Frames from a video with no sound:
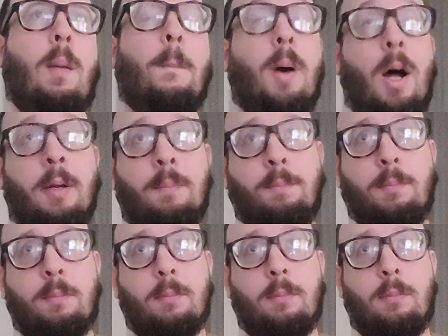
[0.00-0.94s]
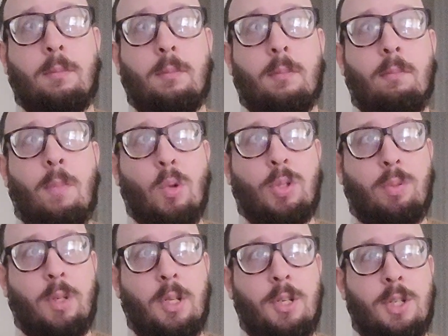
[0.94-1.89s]
But most
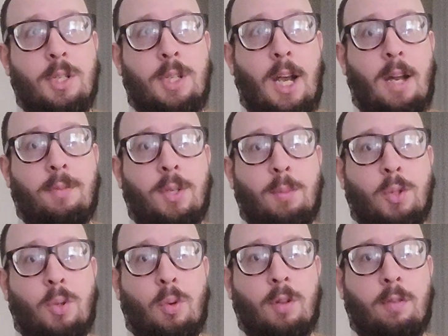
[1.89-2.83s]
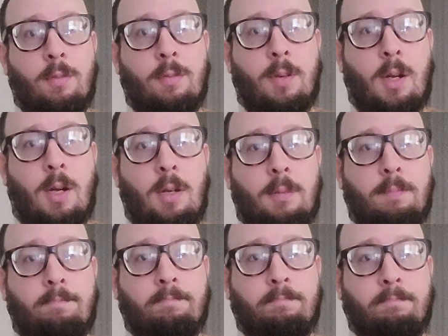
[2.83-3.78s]
religions have some sort of
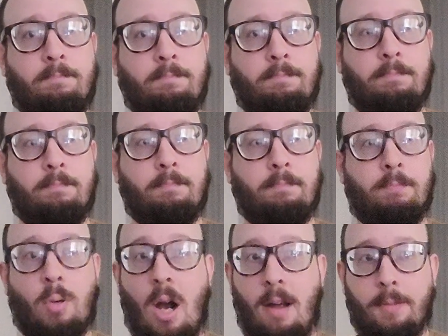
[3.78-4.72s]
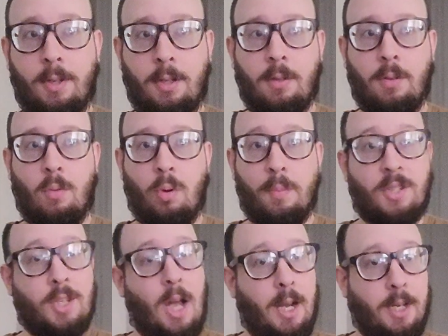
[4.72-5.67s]
prophet or
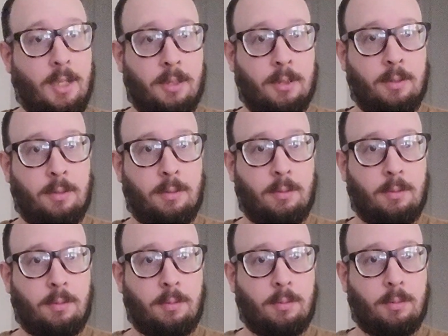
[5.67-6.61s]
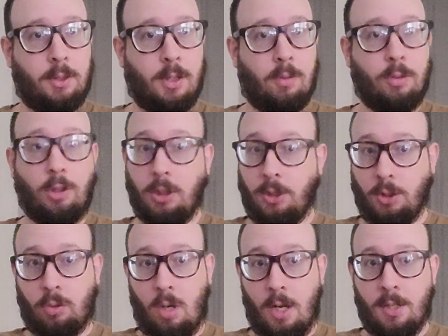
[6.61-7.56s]
Messiah, Jesus
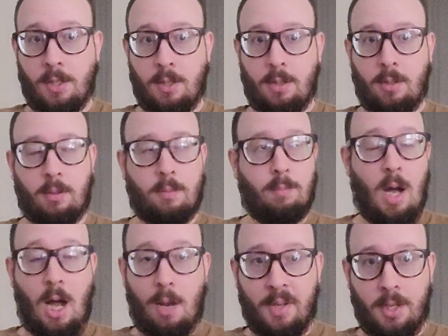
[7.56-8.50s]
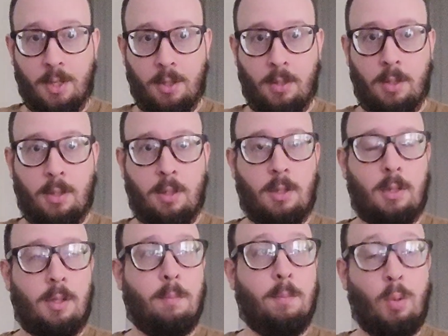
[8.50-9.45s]
Christ, Muhammad,
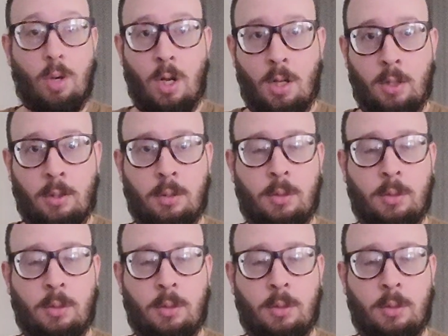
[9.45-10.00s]
Buddha.